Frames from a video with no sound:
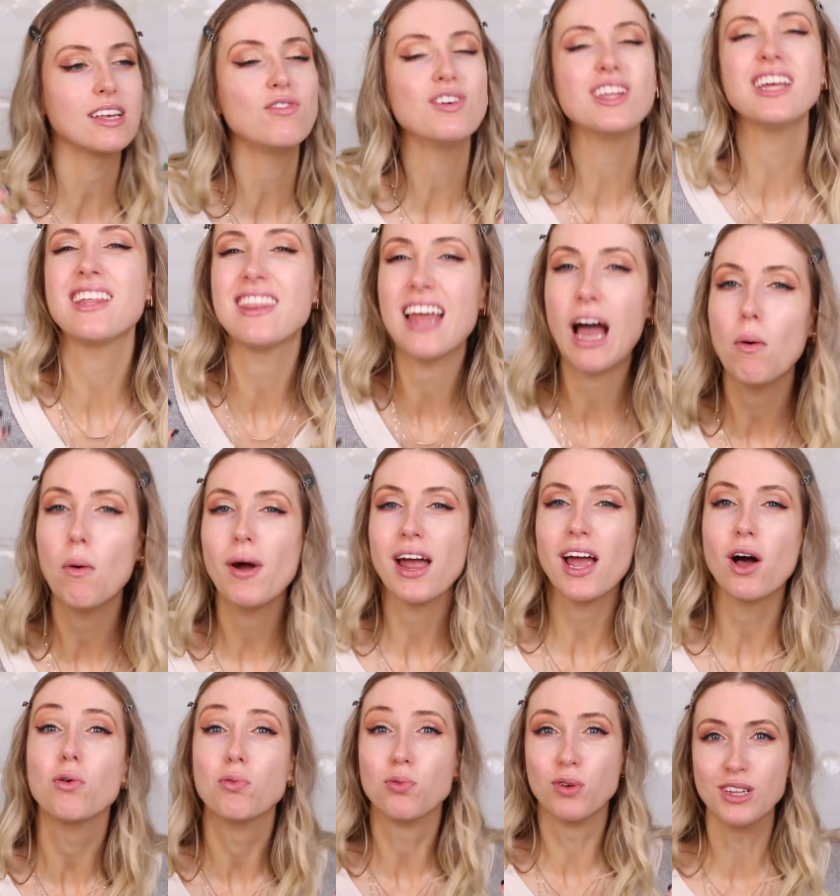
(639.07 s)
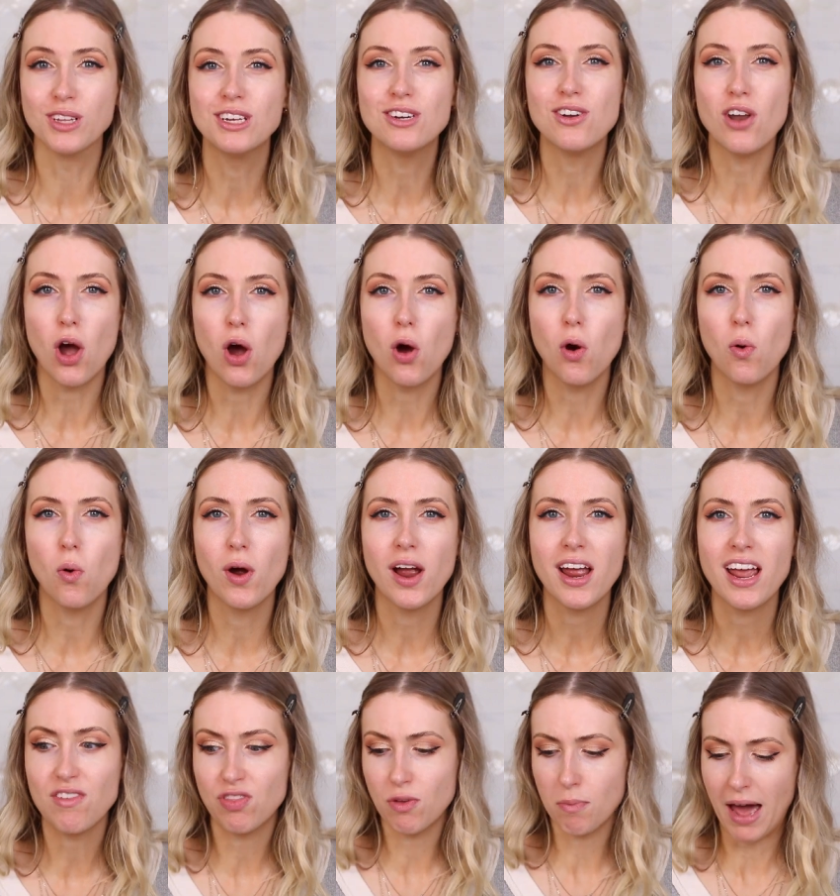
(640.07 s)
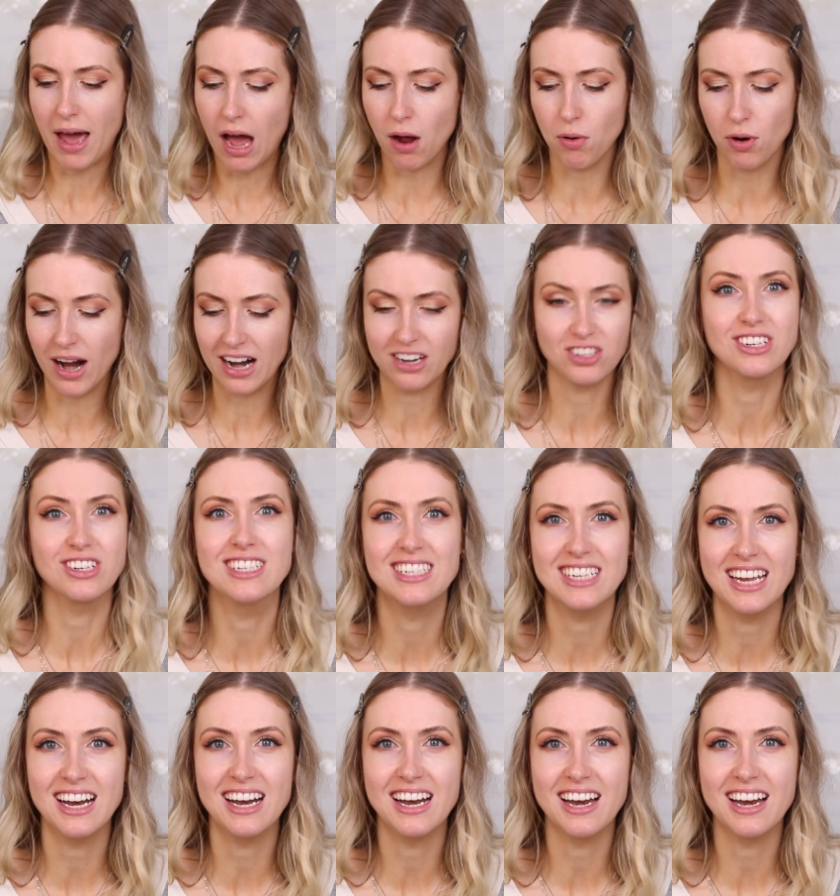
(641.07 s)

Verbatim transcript: I feel like that way I'll really know if the powder actually did